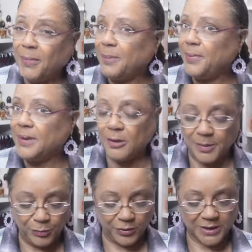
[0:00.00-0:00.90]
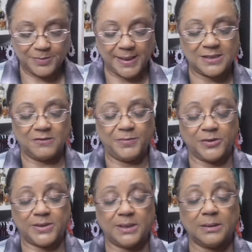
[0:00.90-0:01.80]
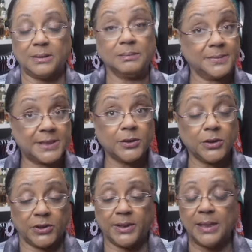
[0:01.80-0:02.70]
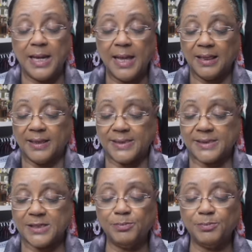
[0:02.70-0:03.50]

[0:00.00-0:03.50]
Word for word: might be a little bit more expensive, but are still still good. This is